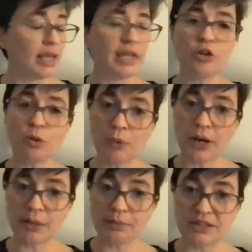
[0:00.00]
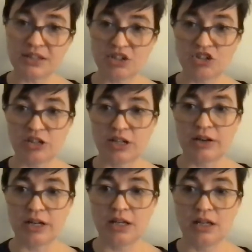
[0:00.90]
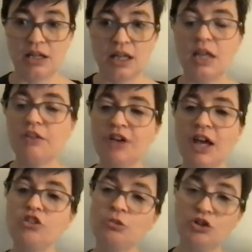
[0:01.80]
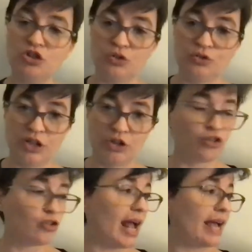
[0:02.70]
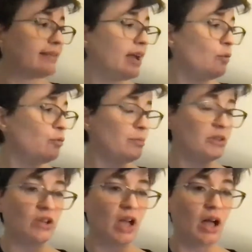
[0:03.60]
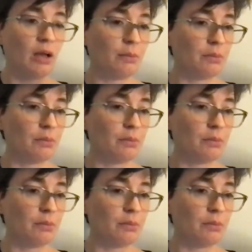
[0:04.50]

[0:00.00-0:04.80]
it'll bring up the dictionary. If I do a two-finger drag down from the top,